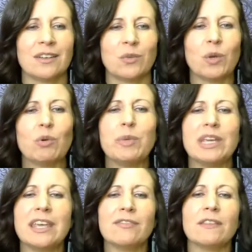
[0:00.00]
we will be
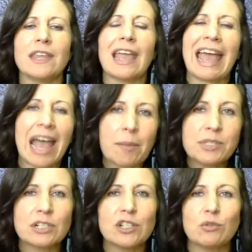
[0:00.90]
given the
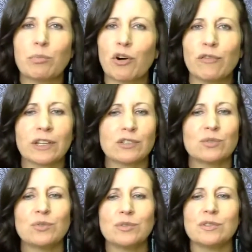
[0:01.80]
absolute perfect
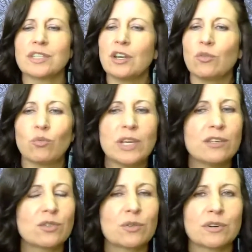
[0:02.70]
tools,
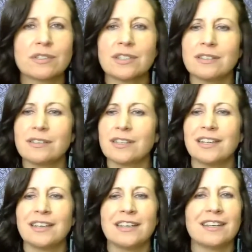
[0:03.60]
resources,
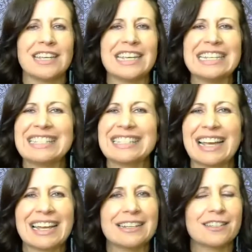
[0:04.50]

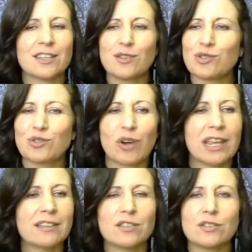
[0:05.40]
insights,
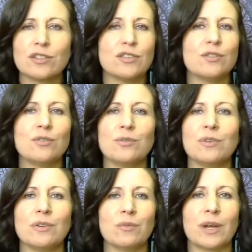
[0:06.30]
strength to
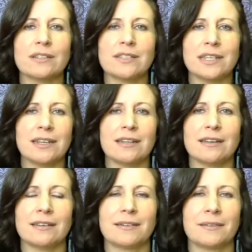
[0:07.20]
do what is
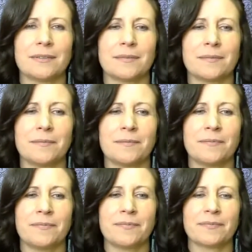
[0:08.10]
needed.
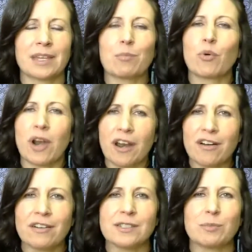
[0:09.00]

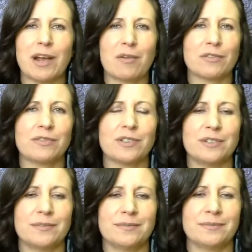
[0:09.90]
Prayer is
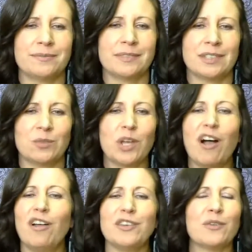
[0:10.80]
powerful. We
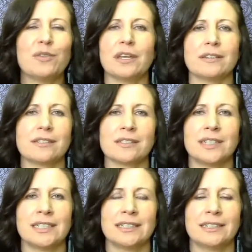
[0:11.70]
all know this,
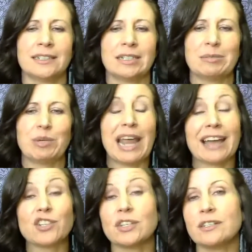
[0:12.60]
but
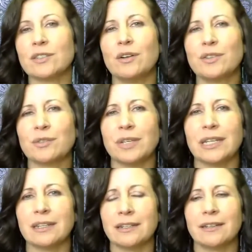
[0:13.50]
action is also
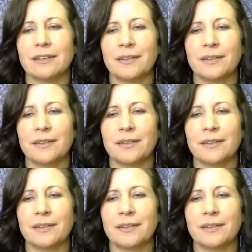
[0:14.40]
needed.